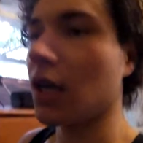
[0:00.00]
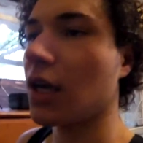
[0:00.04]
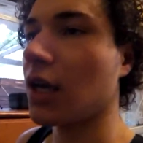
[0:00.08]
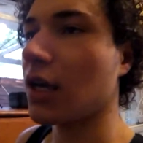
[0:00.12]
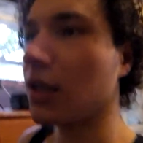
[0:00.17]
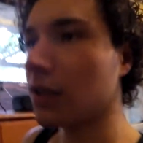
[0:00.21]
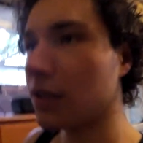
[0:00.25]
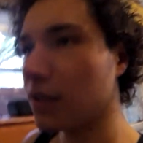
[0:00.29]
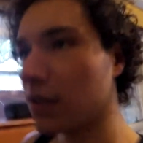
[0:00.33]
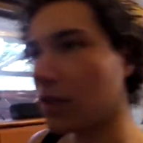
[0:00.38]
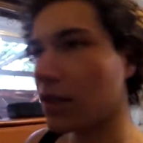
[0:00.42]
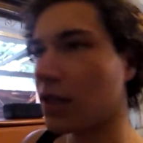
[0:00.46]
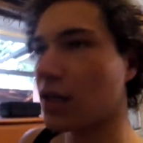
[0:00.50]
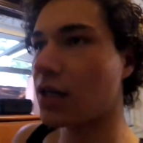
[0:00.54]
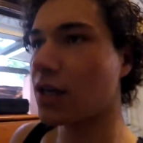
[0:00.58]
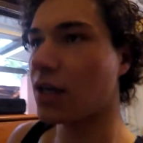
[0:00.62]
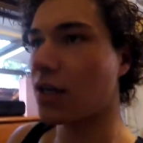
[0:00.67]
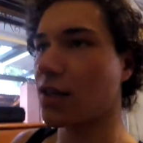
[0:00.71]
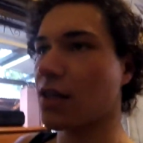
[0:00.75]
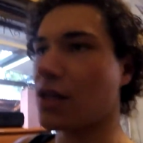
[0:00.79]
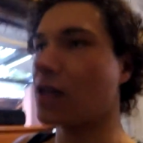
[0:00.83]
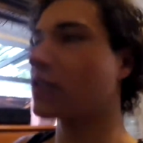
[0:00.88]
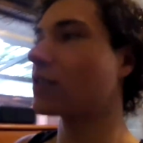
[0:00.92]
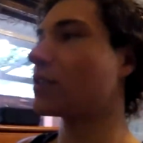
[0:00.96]
And yeah,
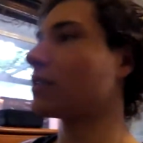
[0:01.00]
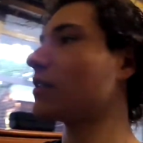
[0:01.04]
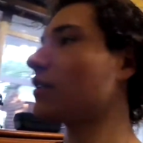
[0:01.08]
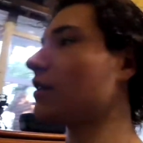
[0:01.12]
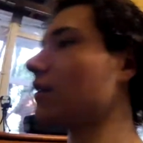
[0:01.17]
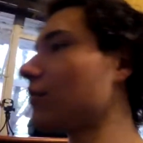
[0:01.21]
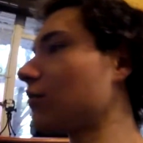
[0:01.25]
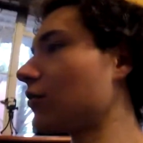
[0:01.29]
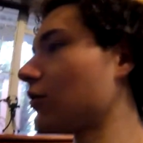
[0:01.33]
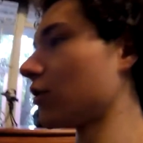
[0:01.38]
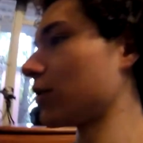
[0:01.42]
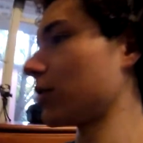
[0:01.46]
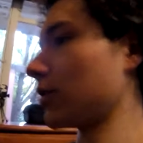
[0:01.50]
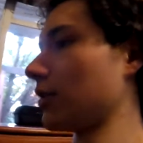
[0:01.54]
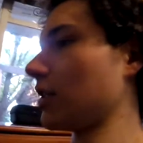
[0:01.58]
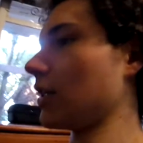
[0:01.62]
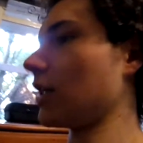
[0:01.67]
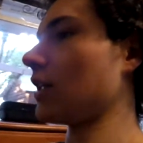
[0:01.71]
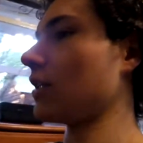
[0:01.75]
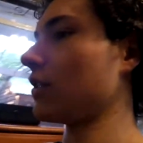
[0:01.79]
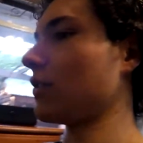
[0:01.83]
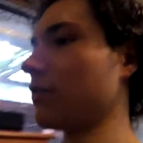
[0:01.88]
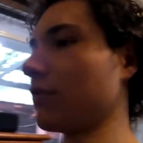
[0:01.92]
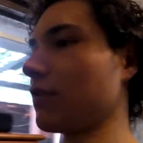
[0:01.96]
that's it for
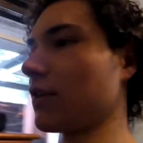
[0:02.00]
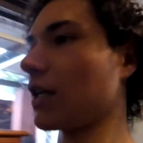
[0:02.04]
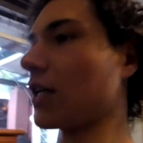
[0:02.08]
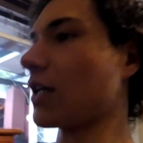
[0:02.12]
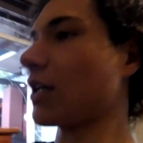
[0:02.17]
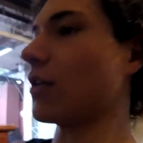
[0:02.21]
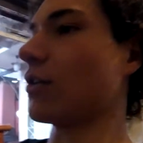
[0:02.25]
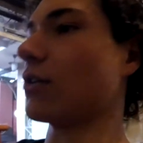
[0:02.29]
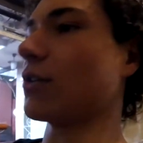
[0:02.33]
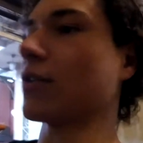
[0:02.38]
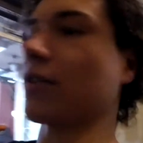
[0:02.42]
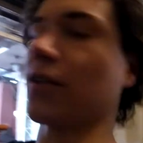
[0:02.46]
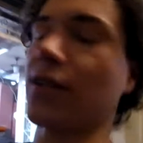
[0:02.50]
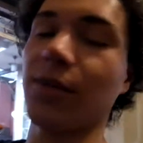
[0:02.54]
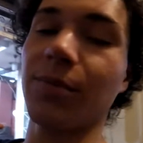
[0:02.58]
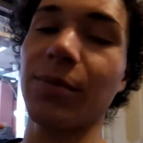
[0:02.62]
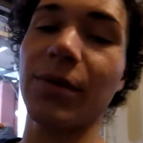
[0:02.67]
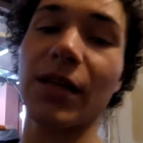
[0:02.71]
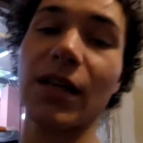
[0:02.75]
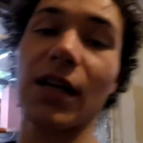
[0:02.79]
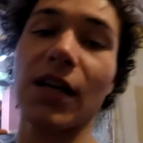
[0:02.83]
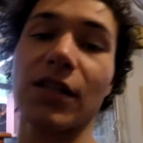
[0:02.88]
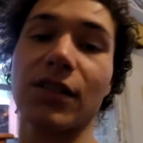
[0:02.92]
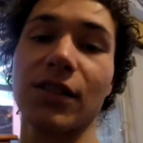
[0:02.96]
today's video. So let me
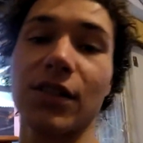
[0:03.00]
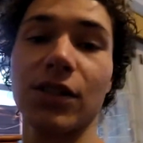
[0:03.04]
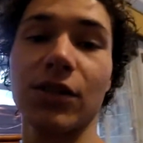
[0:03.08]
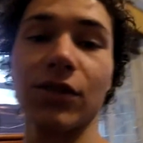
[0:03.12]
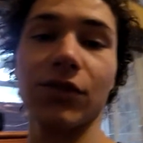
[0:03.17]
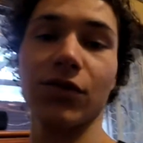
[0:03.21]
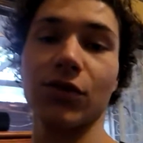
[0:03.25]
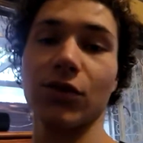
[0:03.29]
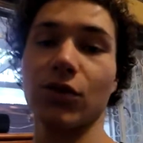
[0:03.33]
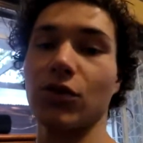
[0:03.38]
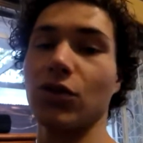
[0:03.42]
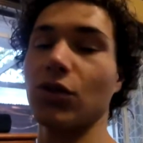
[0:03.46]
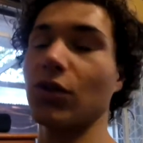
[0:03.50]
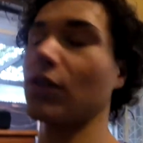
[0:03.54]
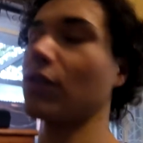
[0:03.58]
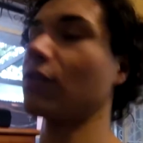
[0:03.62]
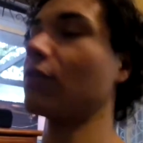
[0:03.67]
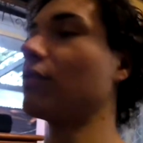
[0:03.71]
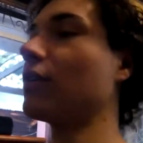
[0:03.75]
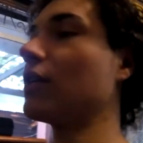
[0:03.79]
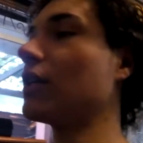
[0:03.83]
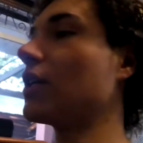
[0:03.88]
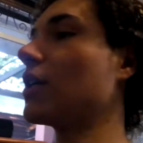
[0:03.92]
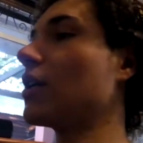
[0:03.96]
guys know if you enjoyed the
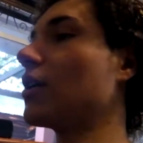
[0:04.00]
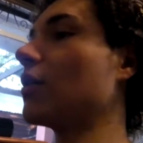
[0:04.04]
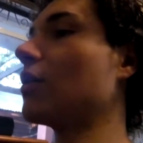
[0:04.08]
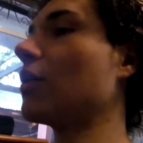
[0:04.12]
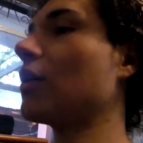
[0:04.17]
video.